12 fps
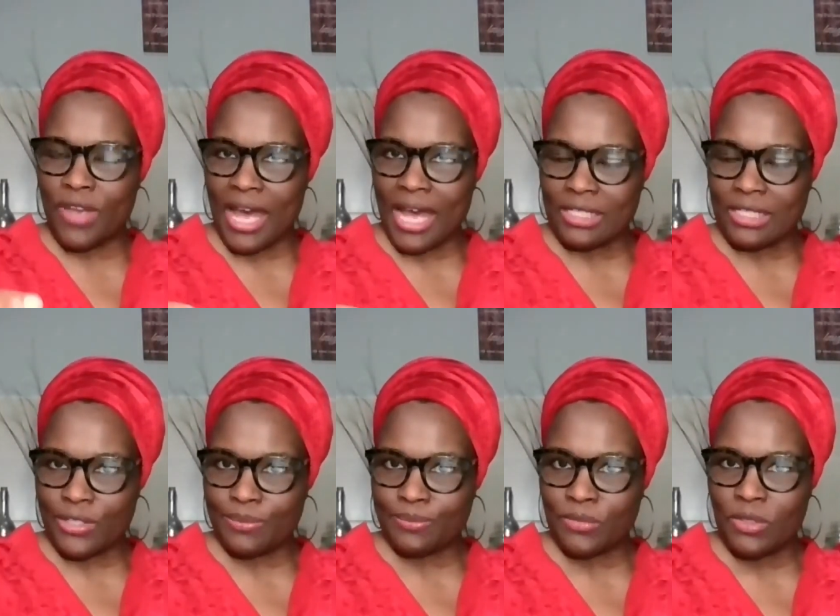had
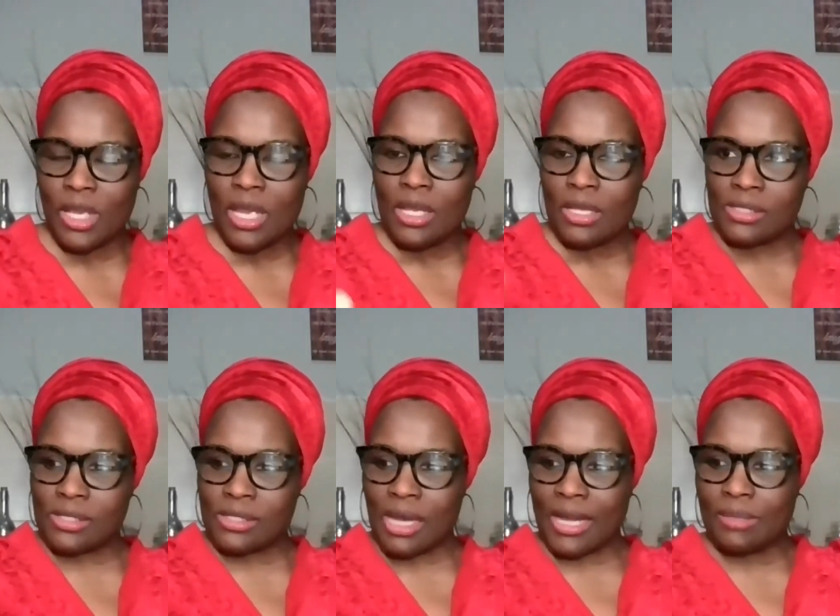
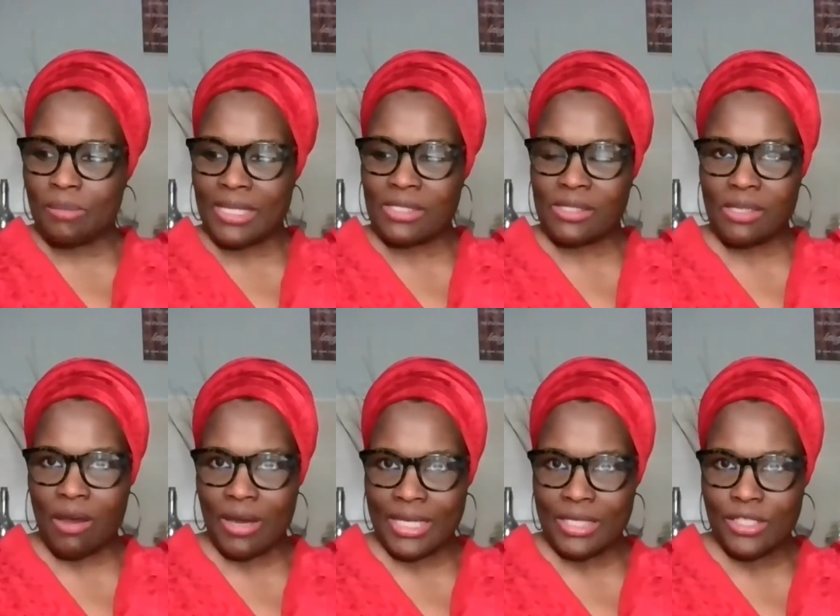side by
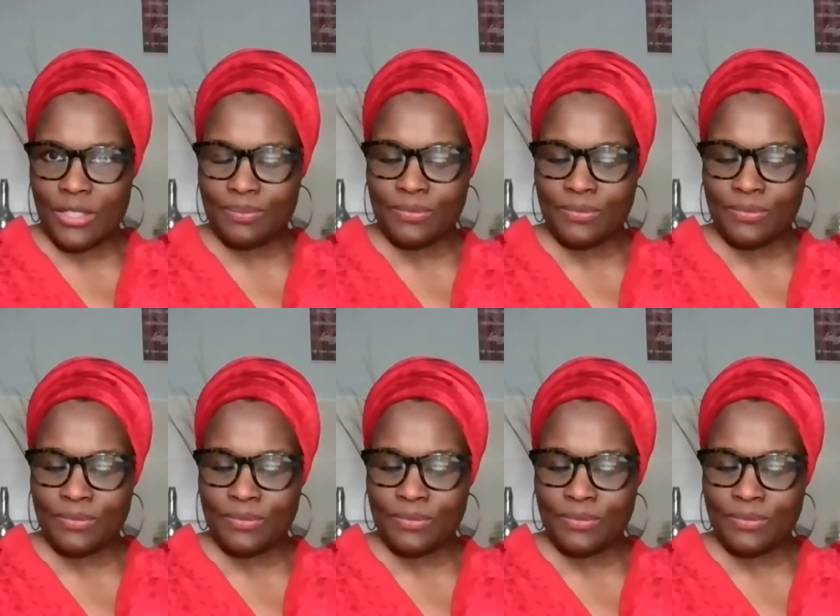side.